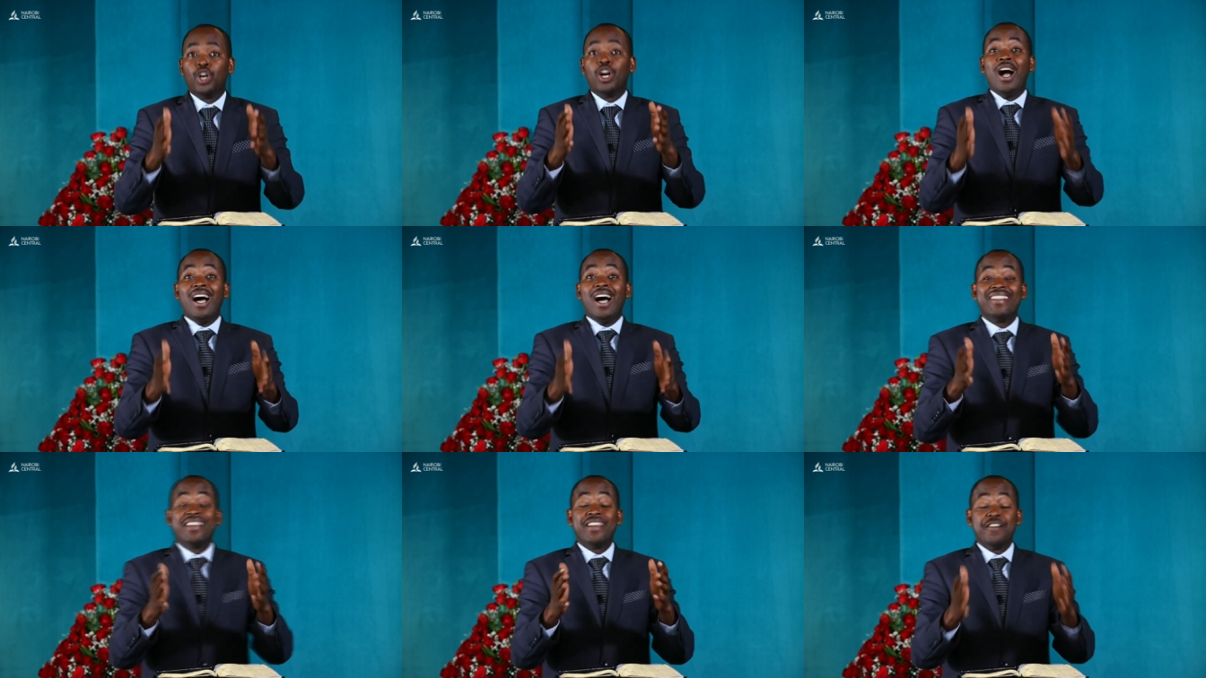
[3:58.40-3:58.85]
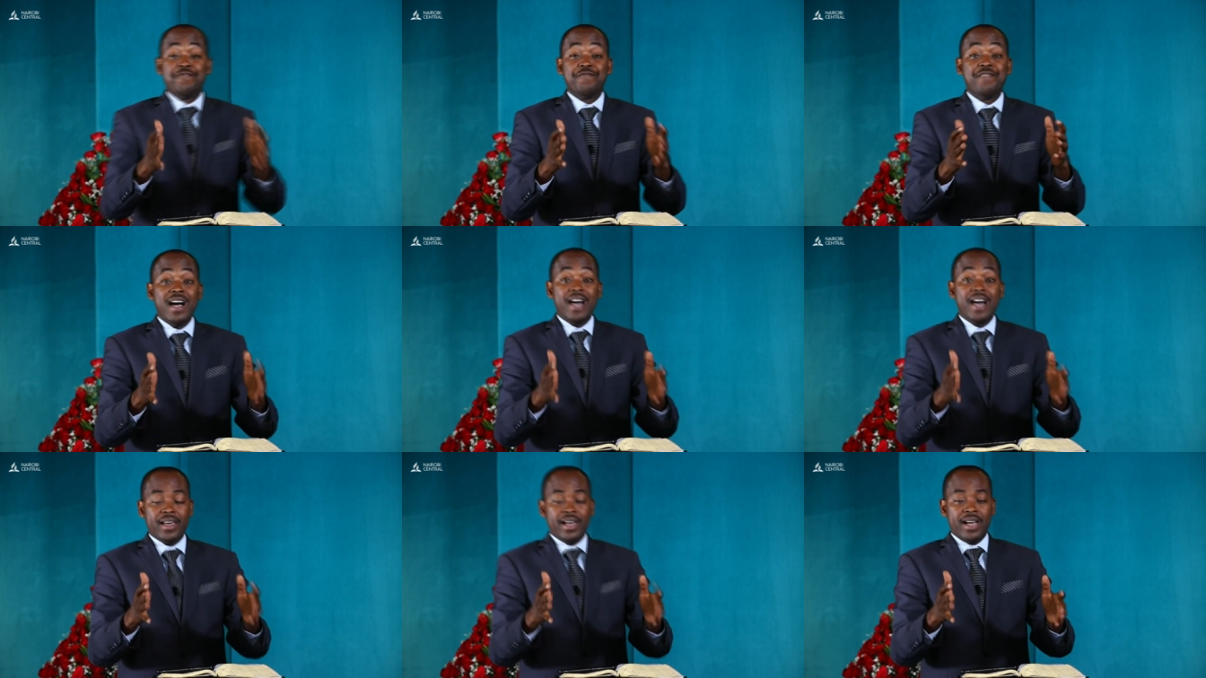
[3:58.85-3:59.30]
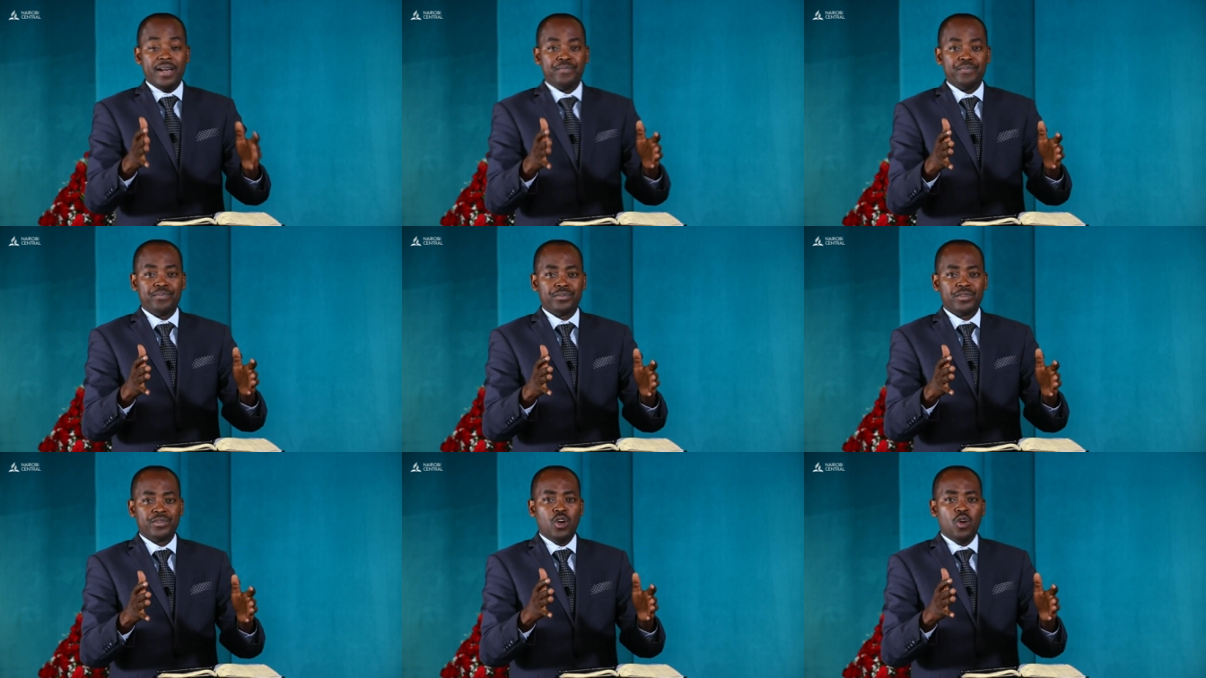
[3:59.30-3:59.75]
God the Father
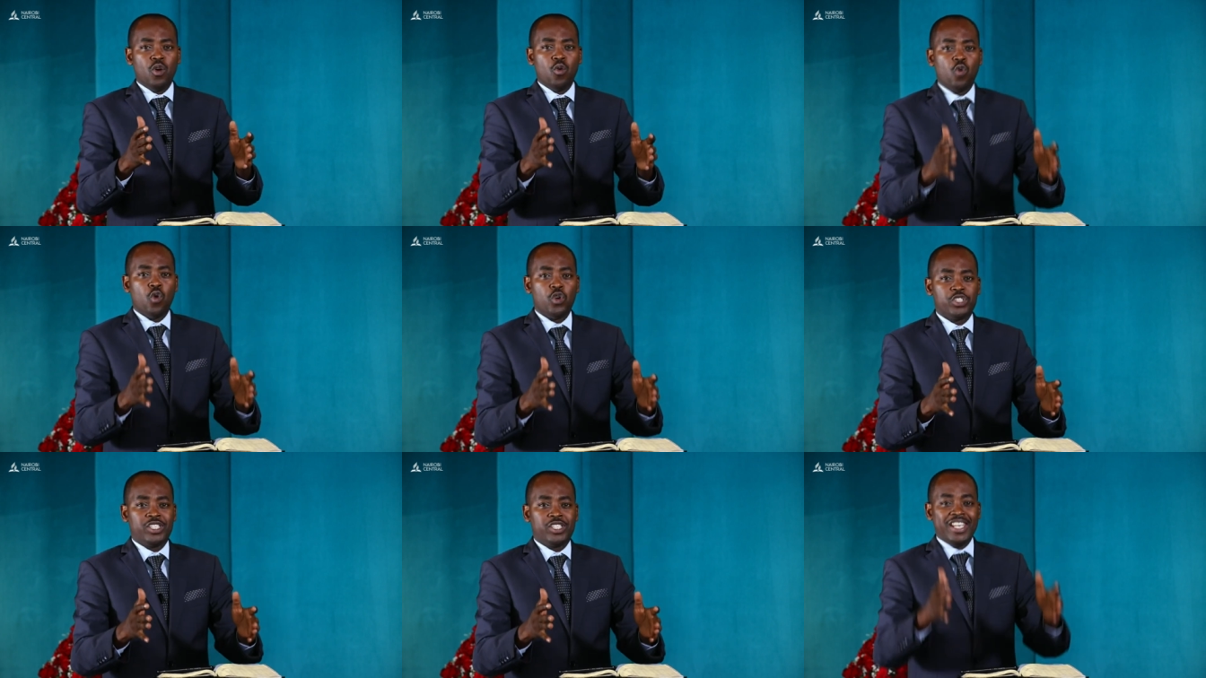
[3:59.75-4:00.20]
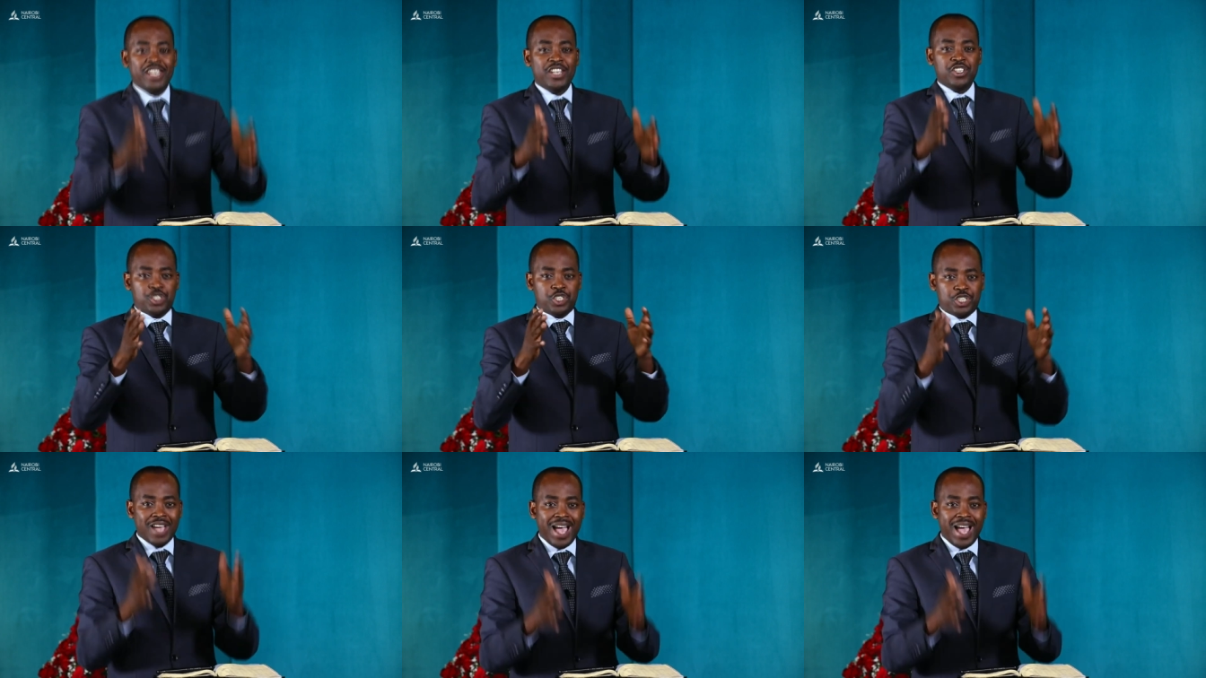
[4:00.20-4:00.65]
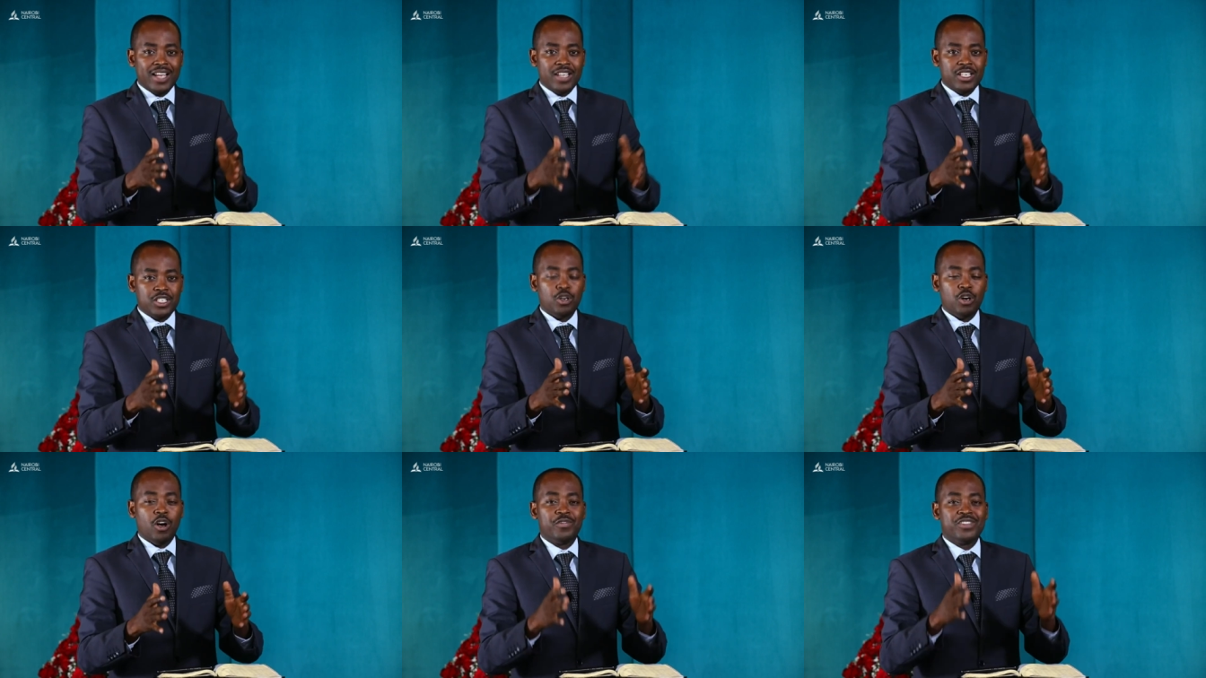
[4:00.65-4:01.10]
was in
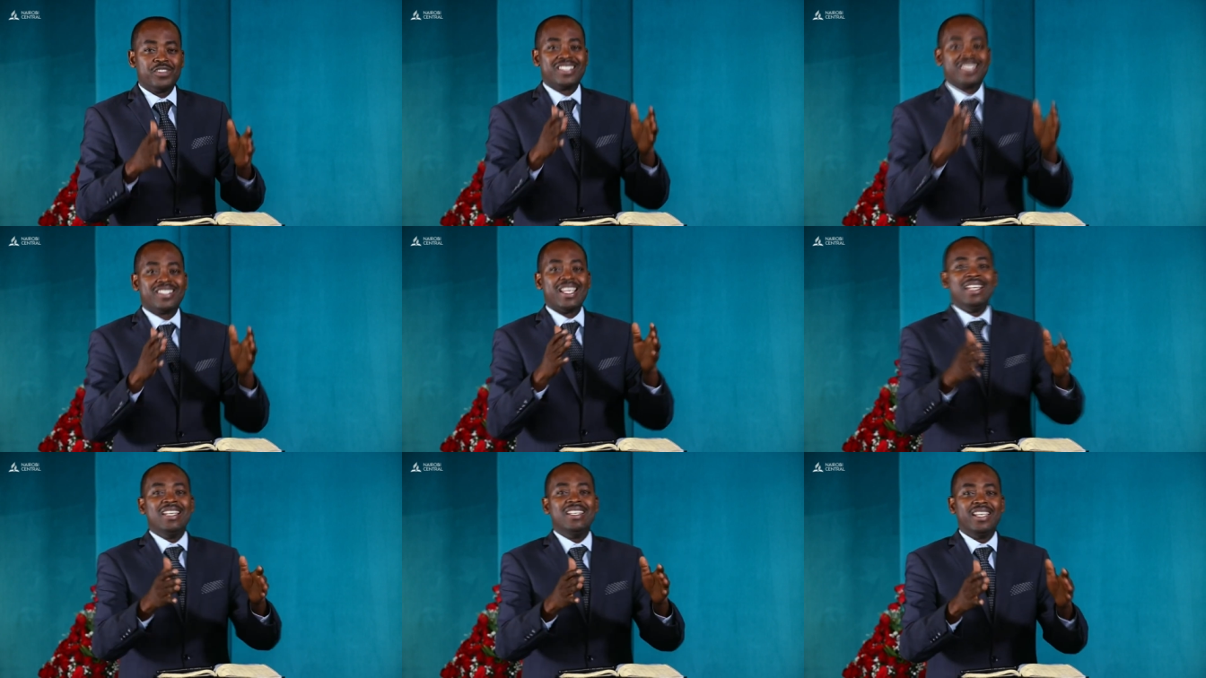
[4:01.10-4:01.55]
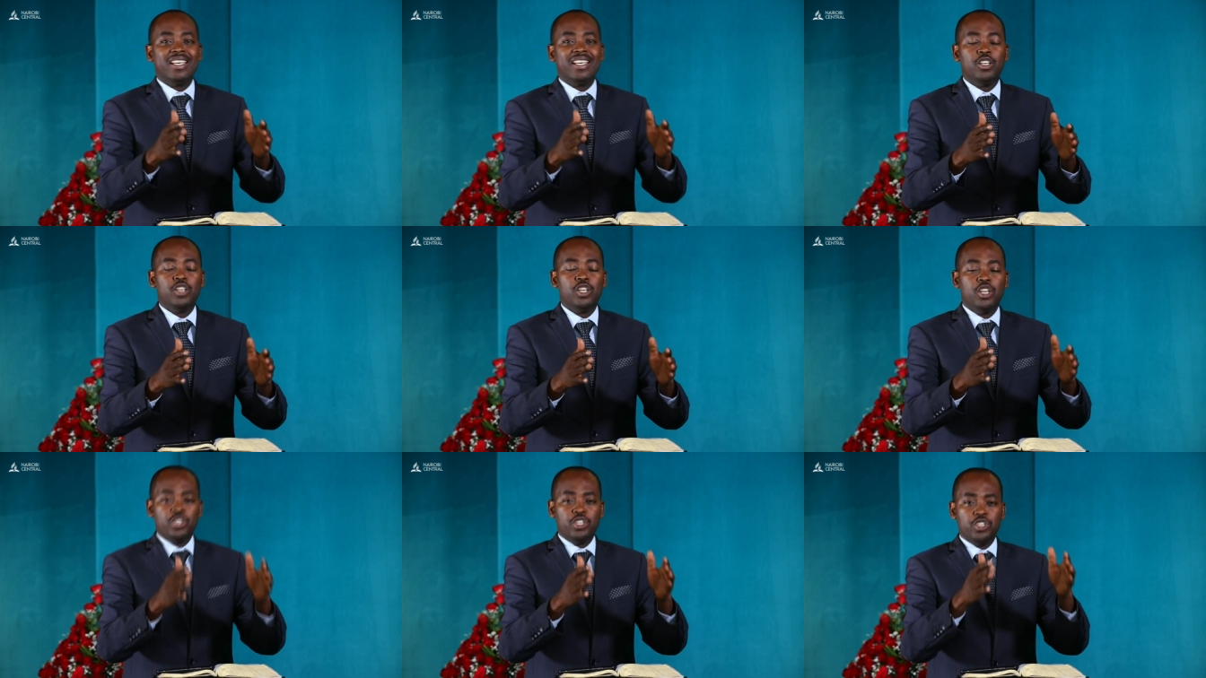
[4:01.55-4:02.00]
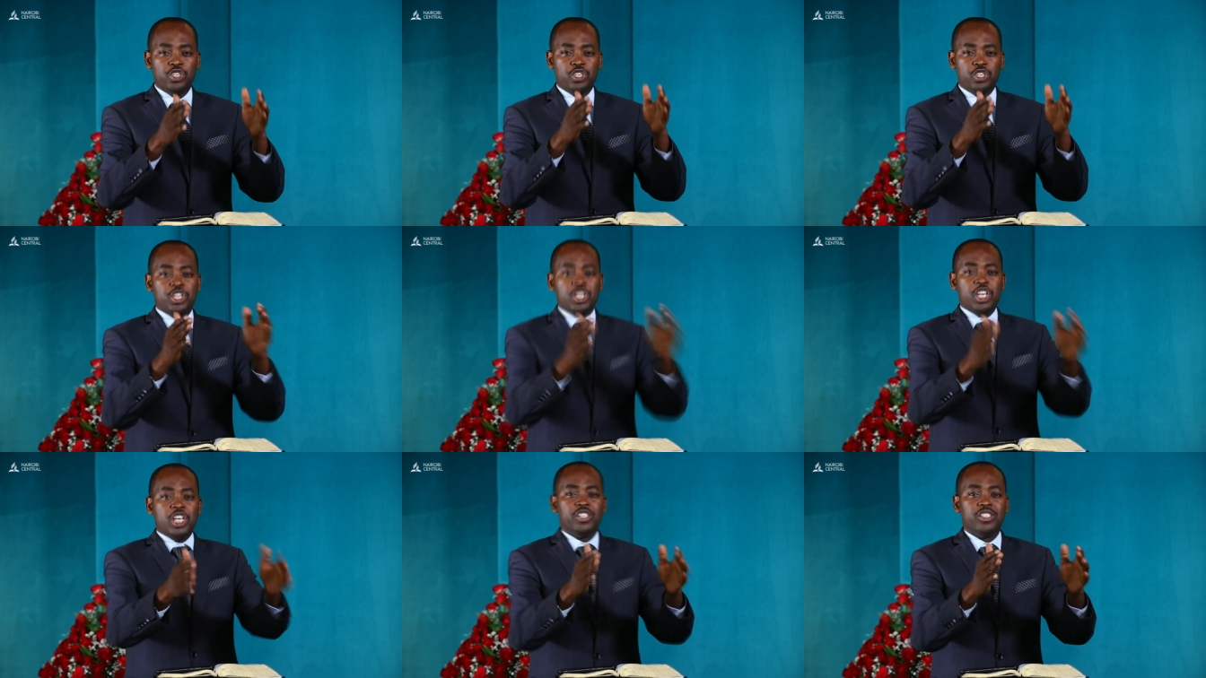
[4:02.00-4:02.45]
charge of sending
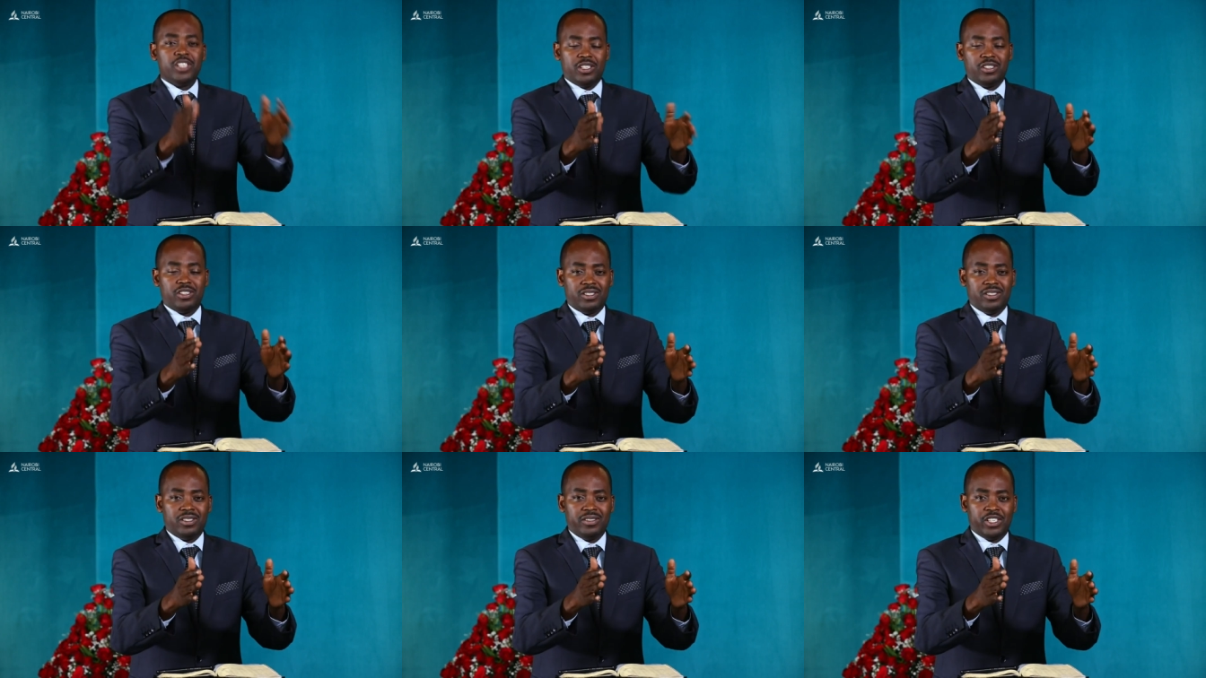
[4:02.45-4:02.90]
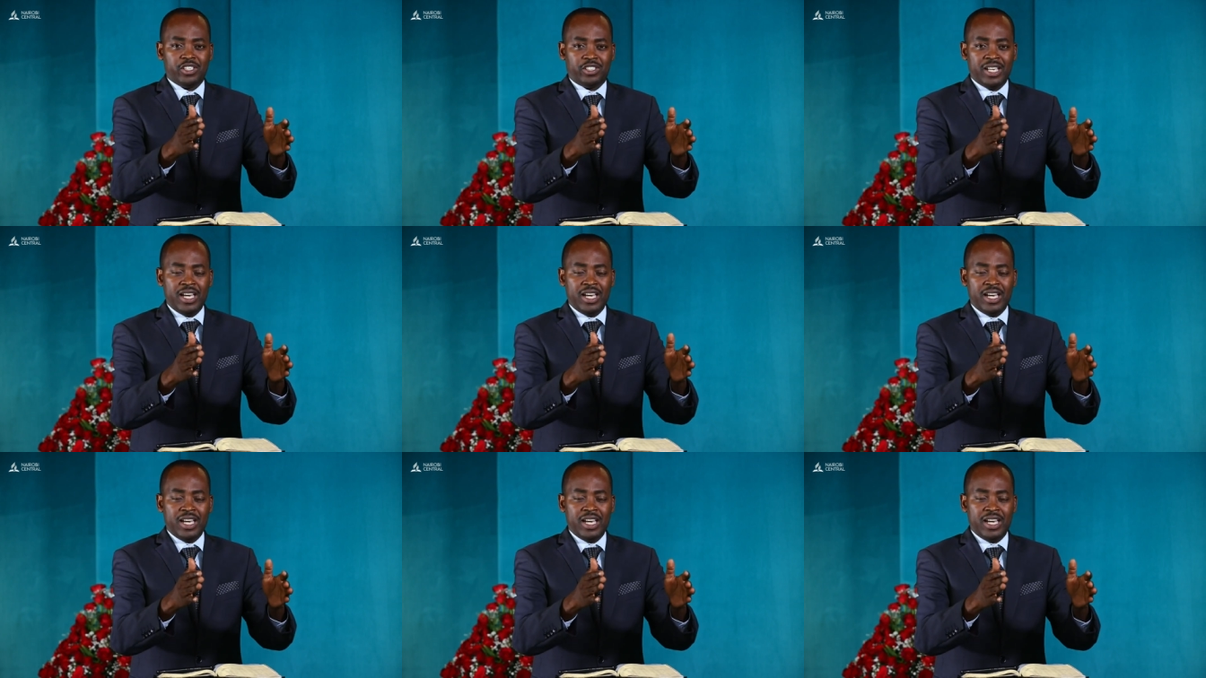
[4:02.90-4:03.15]
Jesus the